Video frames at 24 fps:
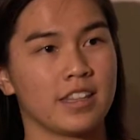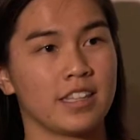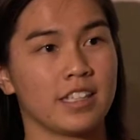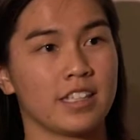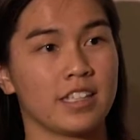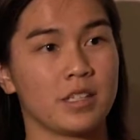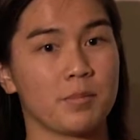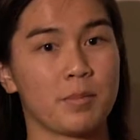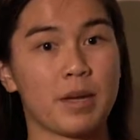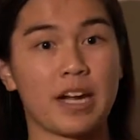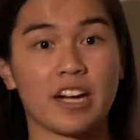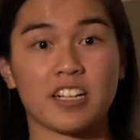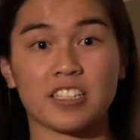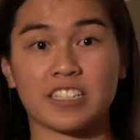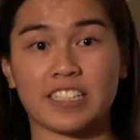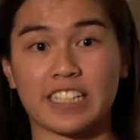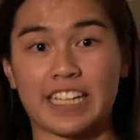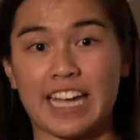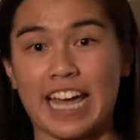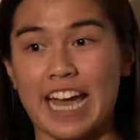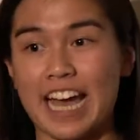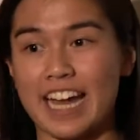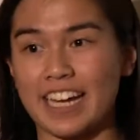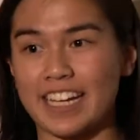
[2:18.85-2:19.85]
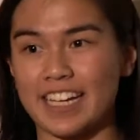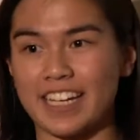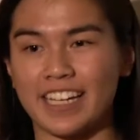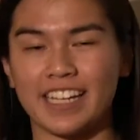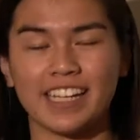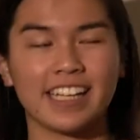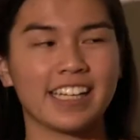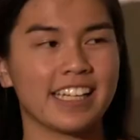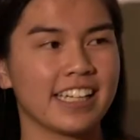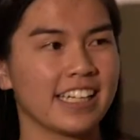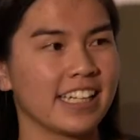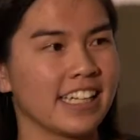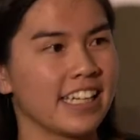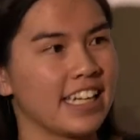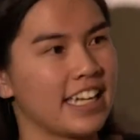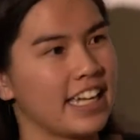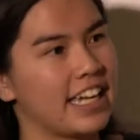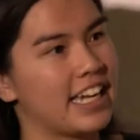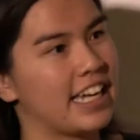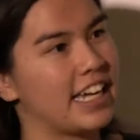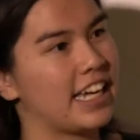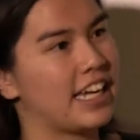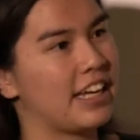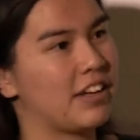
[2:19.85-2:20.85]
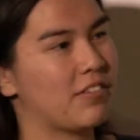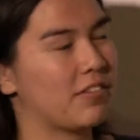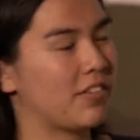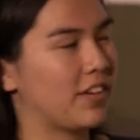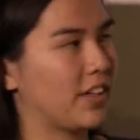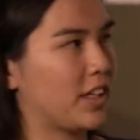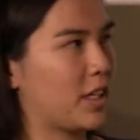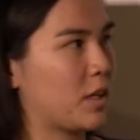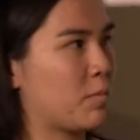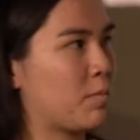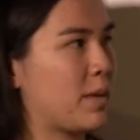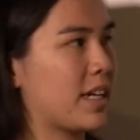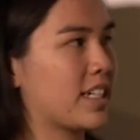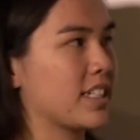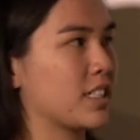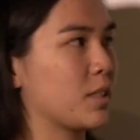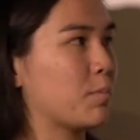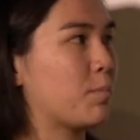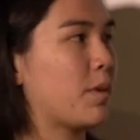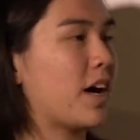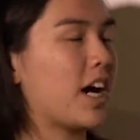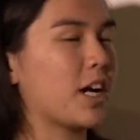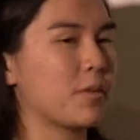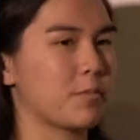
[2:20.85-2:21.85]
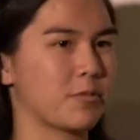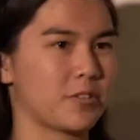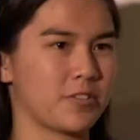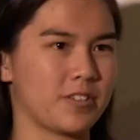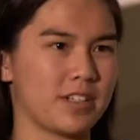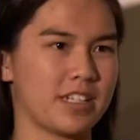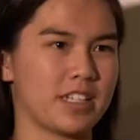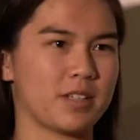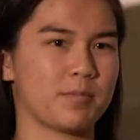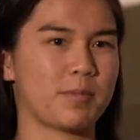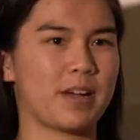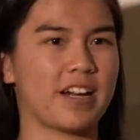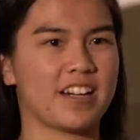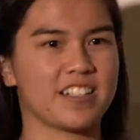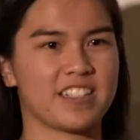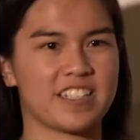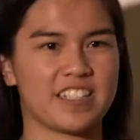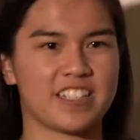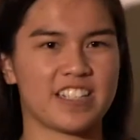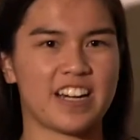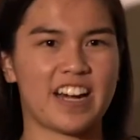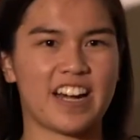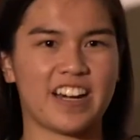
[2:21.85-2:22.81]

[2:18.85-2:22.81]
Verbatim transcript: the parents to caddy. Mm. It really makes the bond between parents and